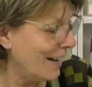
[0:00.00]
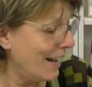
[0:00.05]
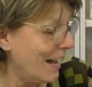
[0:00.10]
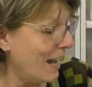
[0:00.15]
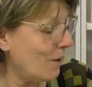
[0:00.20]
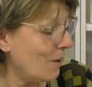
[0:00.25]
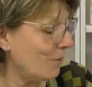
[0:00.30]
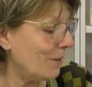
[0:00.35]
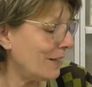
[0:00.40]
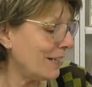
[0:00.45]

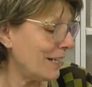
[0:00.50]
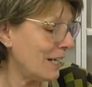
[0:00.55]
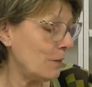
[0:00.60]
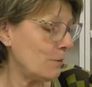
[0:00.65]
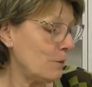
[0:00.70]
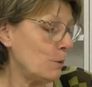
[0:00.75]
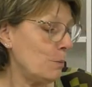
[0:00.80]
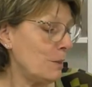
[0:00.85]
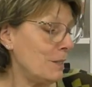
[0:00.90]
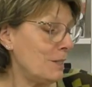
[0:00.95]
How we keep
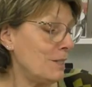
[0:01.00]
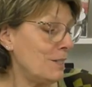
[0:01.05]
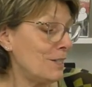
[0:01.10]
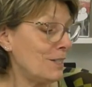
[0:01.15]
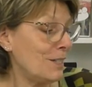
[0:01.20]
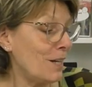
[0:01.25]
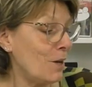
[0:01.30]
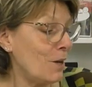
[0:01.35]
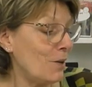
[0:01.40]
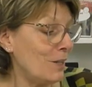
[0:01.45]
this
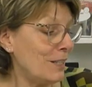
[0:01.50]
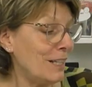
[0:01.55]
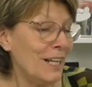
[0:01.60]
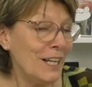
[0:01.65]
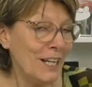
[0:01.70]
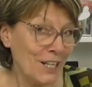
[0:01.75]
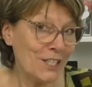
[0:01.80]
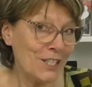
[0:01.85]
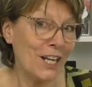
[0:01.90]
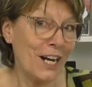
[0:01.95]
business going
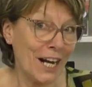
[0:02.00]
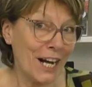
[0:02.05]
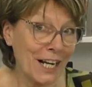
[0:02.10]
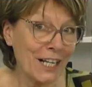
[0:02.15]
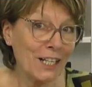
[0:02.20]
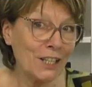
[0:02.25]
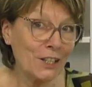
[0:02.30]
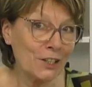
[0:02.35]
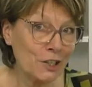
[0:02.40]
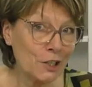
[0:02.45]
is a
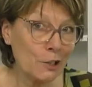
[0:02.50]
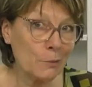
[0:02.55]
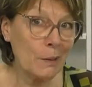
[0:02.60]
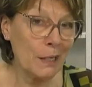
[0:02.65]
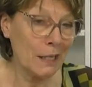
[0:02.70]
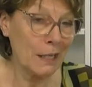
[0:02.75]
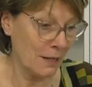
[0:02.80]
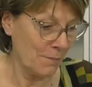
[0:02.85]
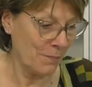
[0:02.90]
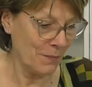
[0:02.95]
riddle to
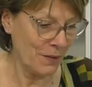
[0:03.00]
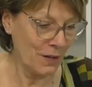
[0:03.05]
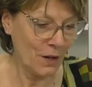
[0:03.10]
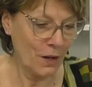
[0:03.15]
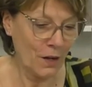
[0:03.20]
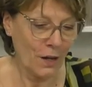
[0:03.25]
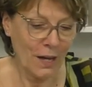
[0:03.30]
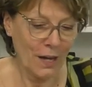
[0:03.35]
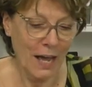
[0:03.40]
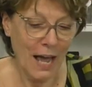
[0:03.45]
me
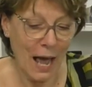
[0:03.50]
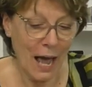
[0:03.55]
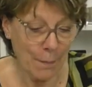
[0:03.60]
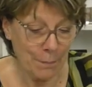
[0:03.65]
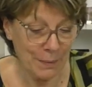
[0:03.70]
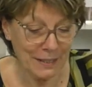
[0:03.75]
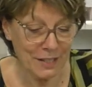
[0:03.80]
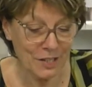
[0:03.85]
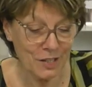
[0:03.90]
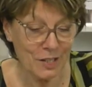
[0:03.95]
our
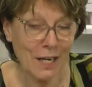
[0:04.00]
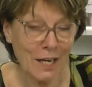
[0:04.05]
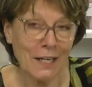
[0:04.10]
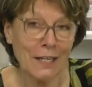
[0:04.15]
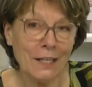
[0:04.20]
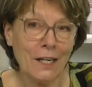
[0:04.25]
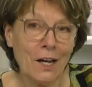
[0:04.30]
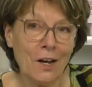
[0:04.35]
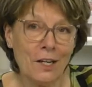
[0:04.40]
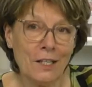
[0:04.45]
biggest
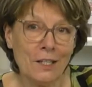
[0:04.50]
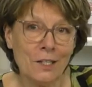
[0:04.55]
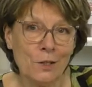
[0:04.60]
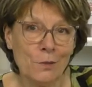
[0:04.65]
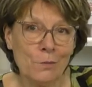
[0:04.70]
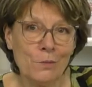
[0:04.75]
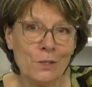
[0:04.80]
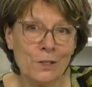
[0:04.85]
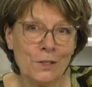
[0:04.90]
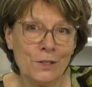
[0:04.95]
selling
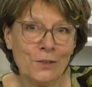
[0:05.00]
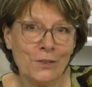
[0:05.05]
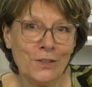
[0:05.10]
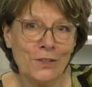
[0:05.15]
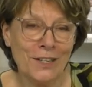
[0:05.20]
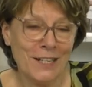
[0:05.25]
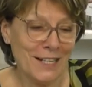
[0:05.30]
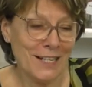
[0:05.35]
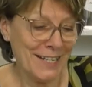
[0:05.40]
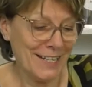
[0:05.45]
items,
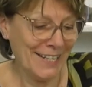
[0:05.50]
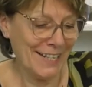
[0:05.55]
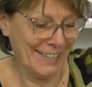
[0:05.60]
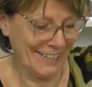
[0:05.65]
right,